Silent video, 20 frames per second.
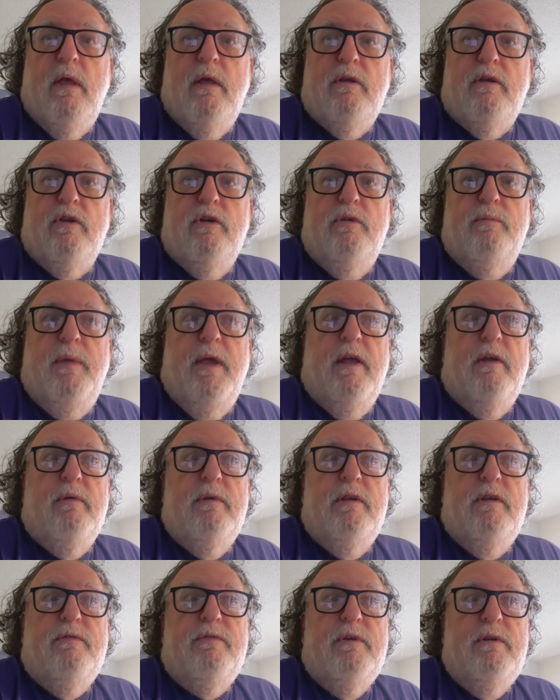Good, bad, or
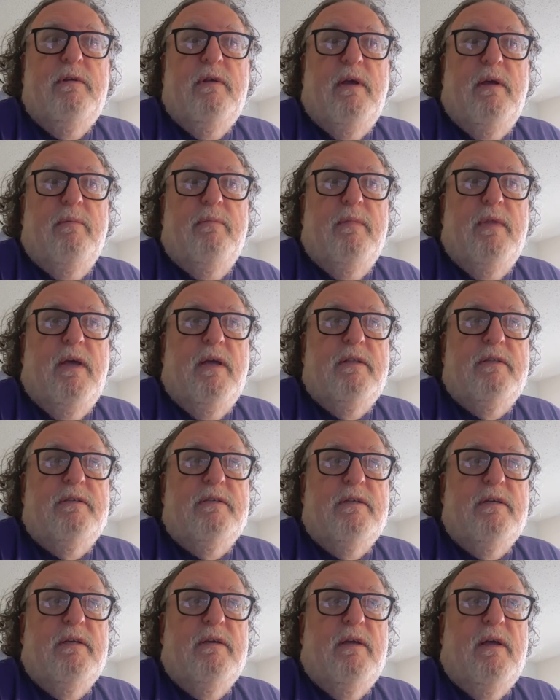indifferent. I'm not.
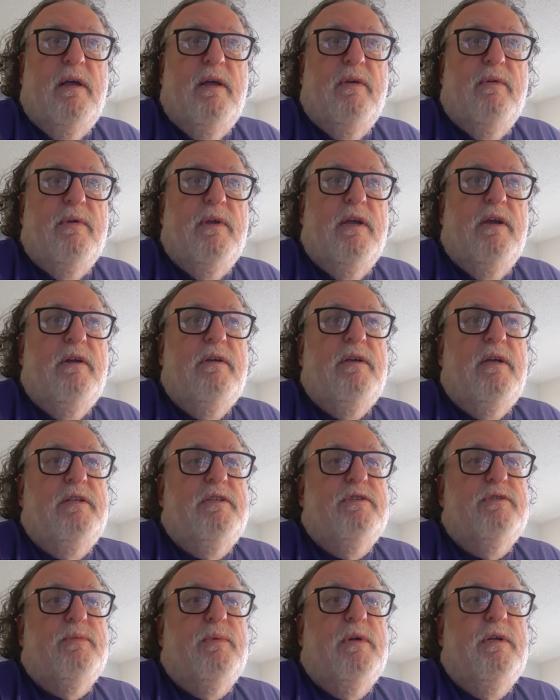I don't care. I
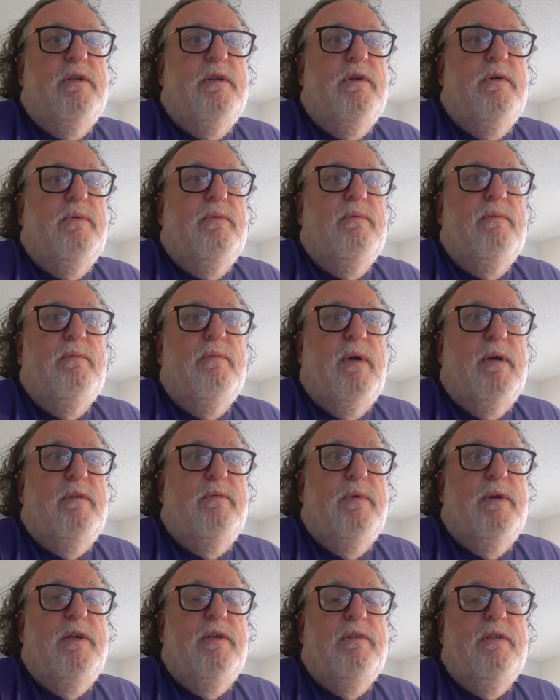just want to know
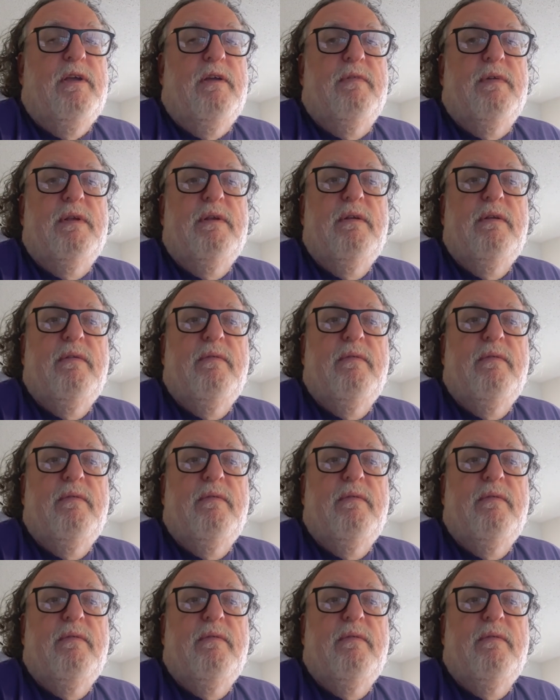what do you think of it.